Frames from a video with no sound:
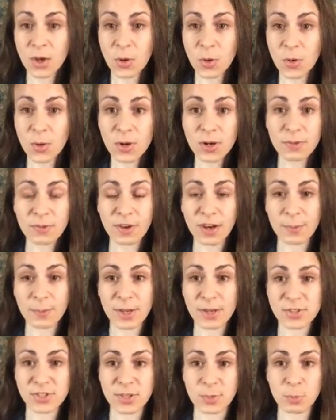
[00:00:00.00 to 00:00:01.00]
all of our
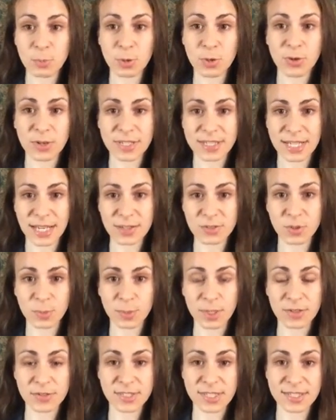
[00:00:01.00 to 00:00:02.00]
most important
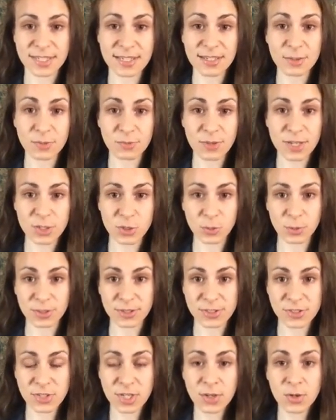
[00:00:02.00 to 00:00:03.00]
attributes as
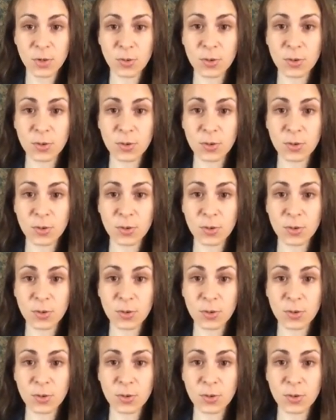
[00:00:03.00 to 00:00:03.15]
individuals